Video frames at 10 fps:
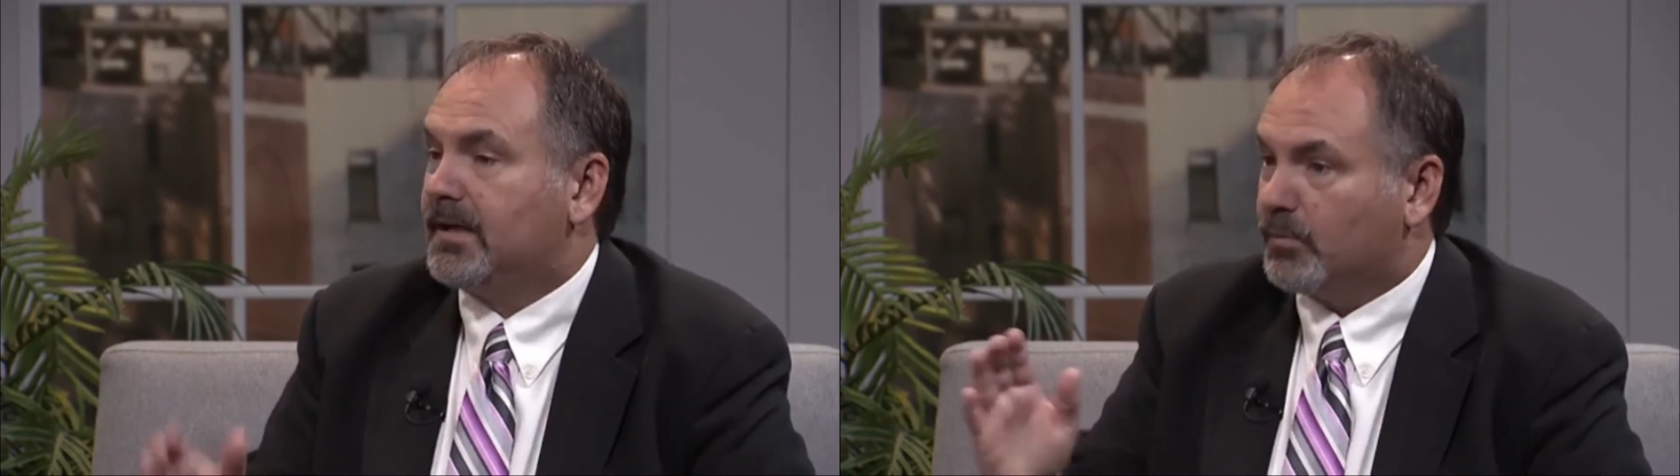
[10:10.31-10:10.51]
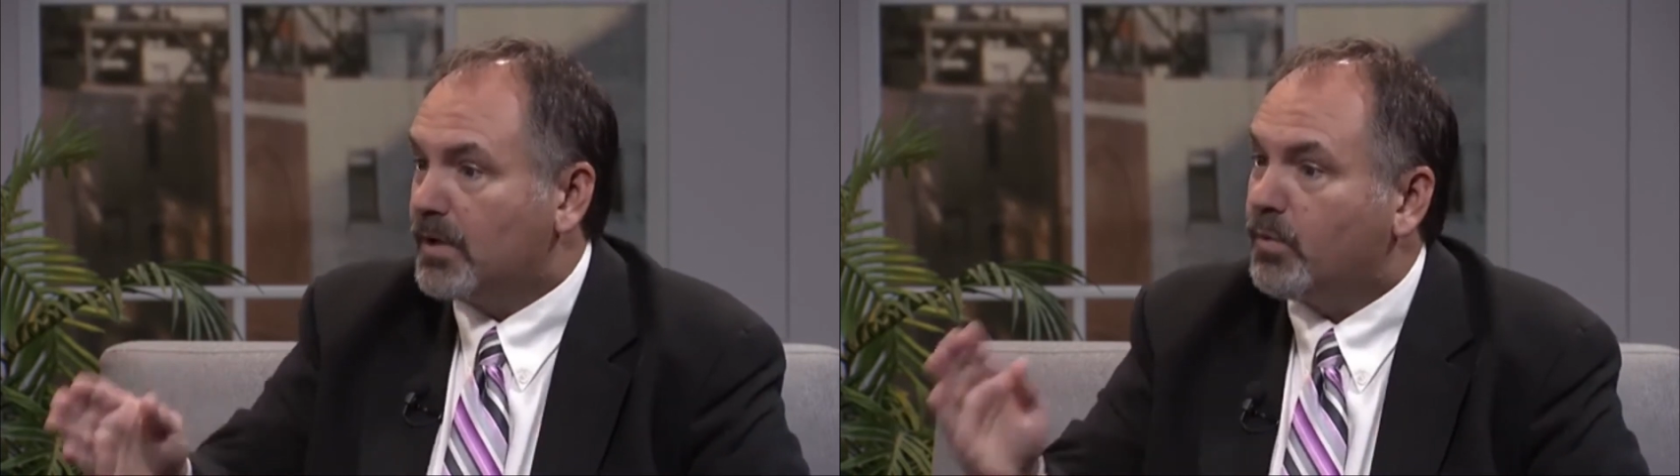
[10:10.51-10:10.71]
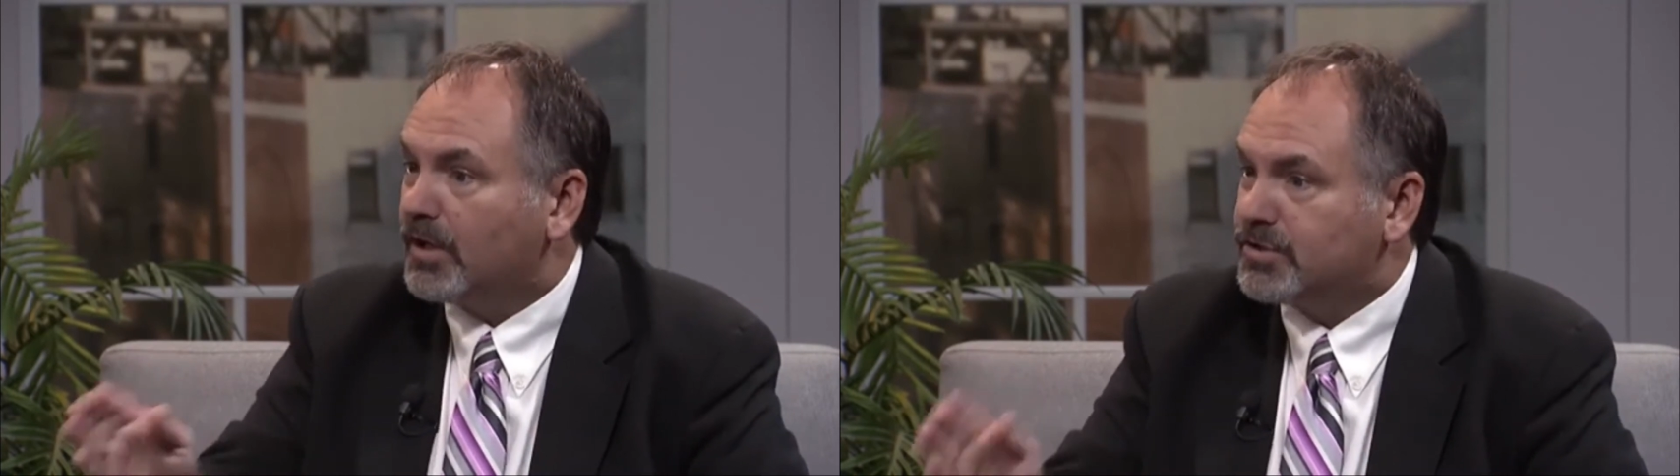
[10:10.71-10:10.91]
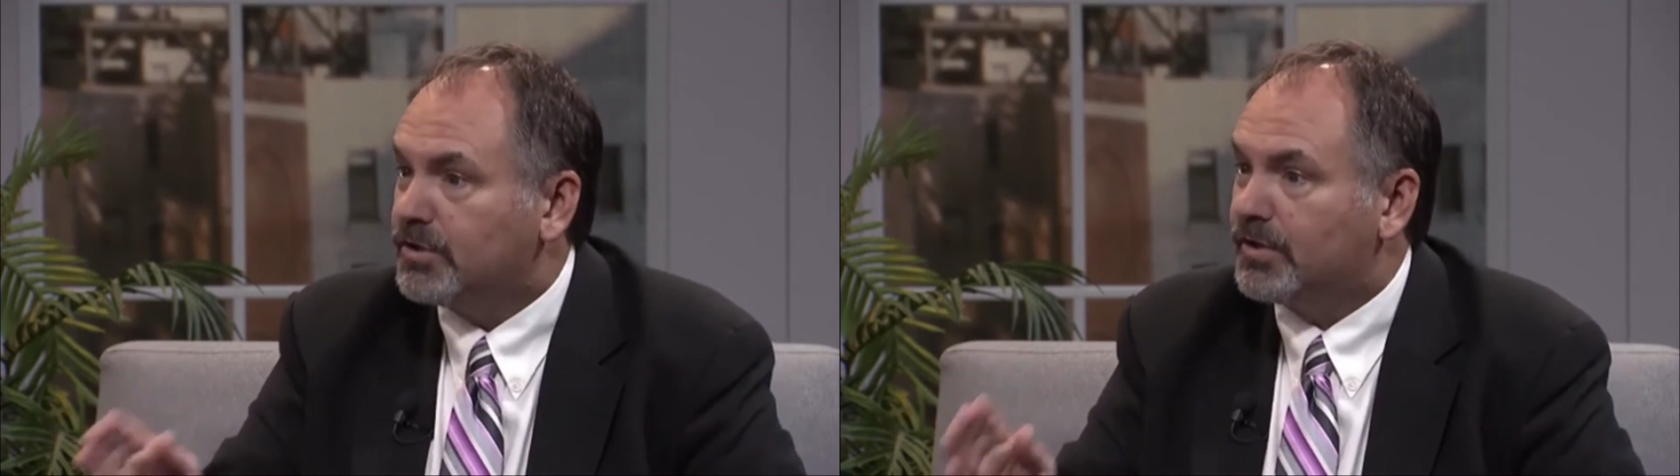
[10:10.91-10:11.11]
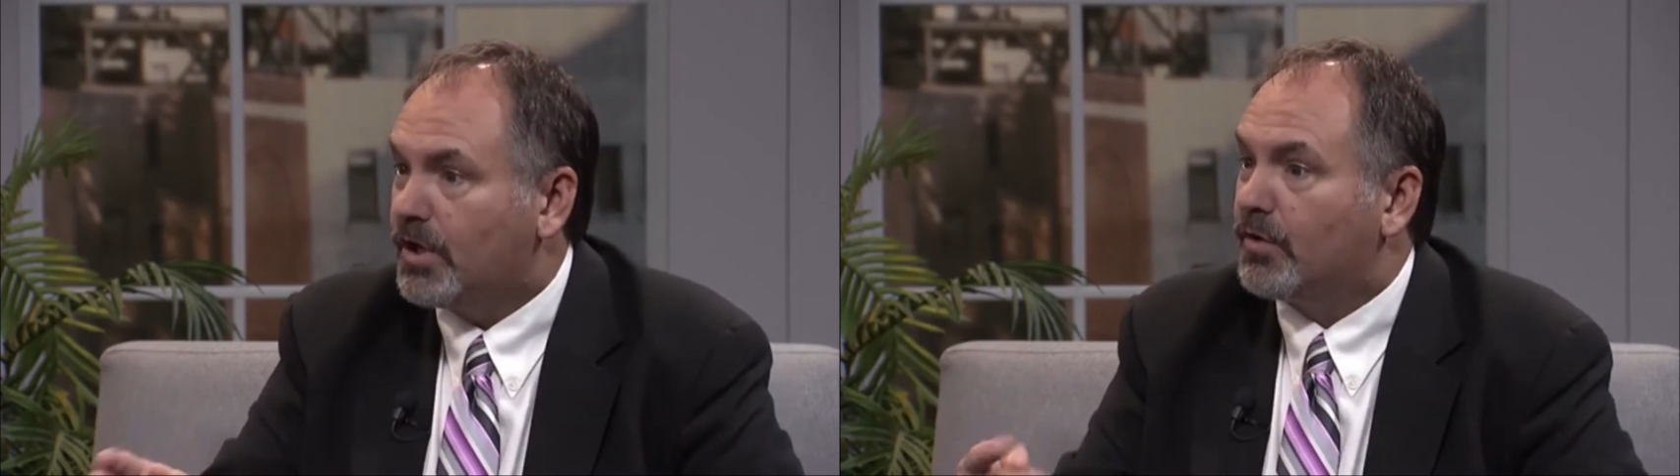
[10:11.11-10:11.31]
We want
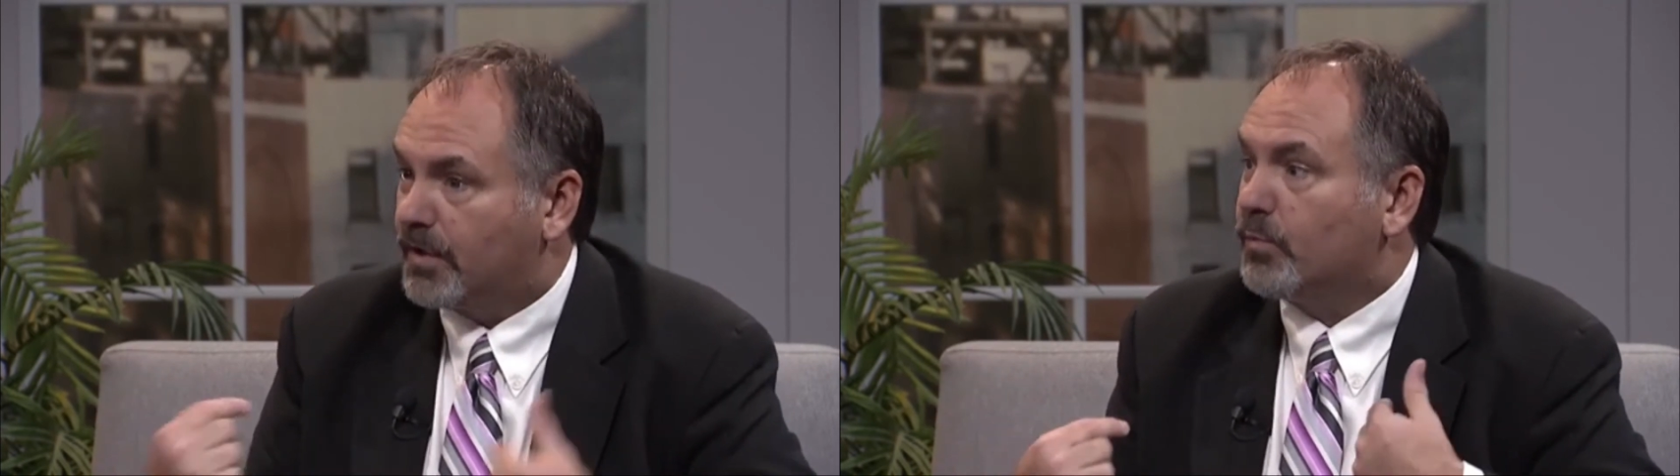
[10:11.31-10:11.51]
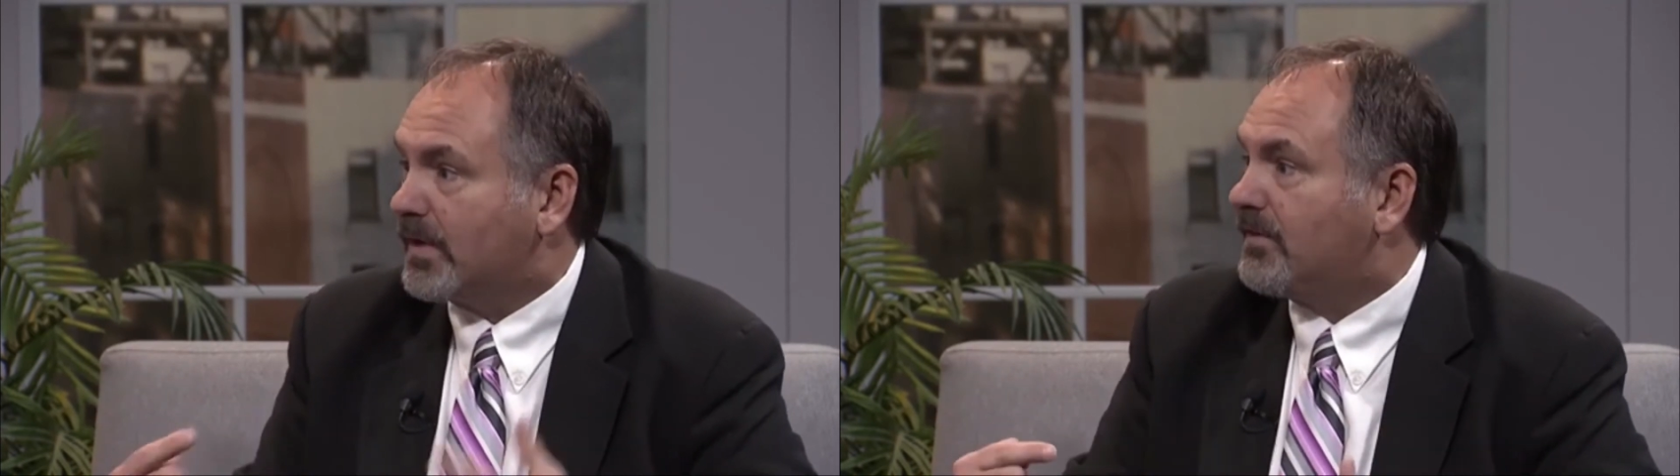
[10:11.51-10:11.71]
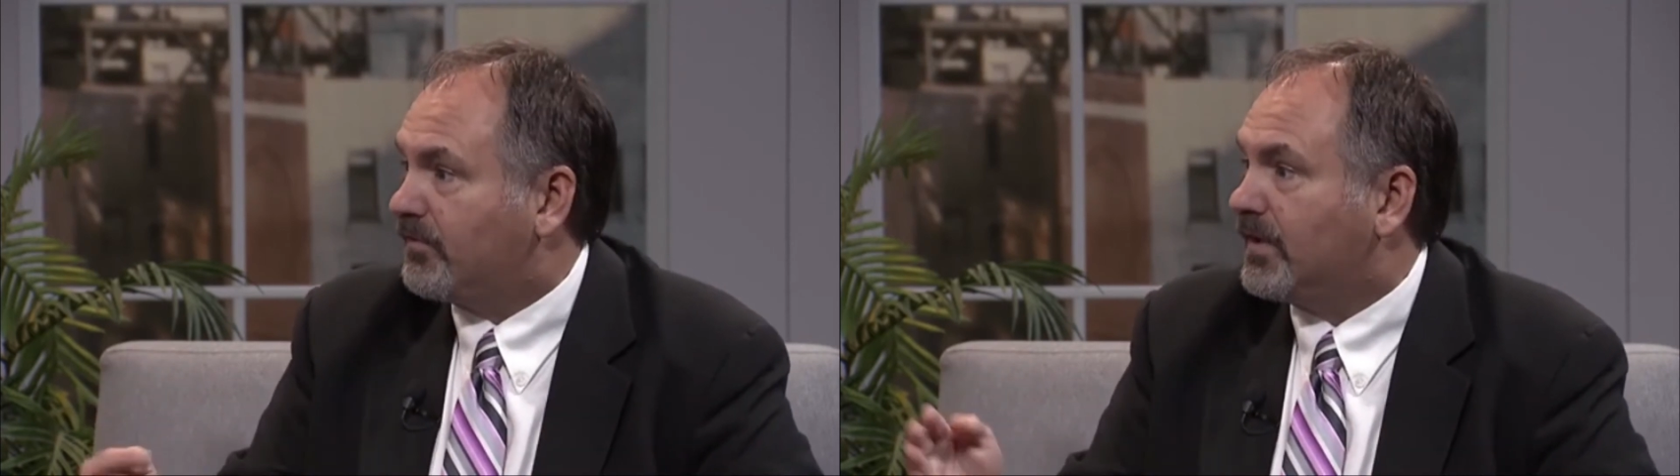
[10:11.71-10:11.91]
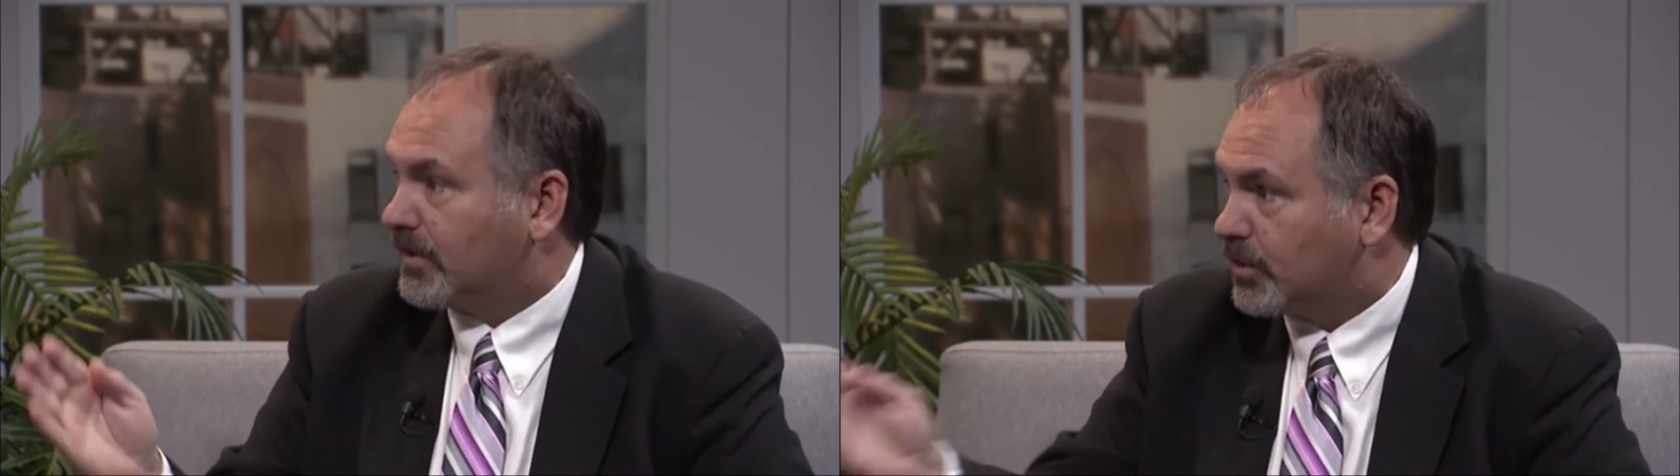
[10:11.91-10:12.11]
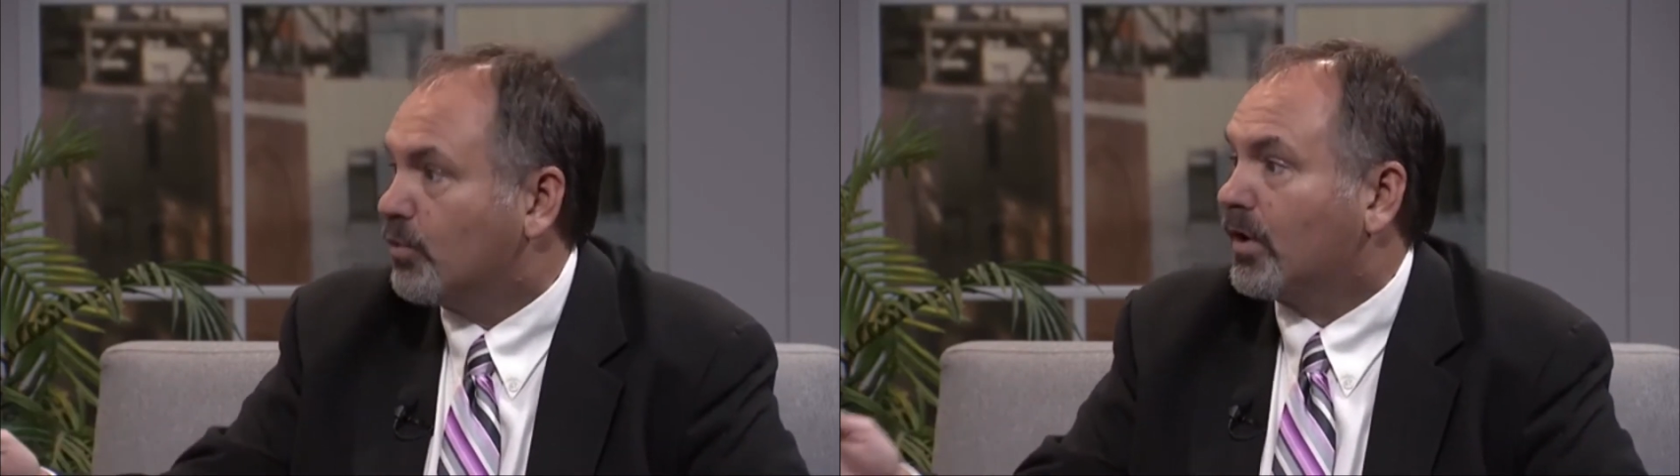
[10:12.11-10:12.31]
you to know that we feel you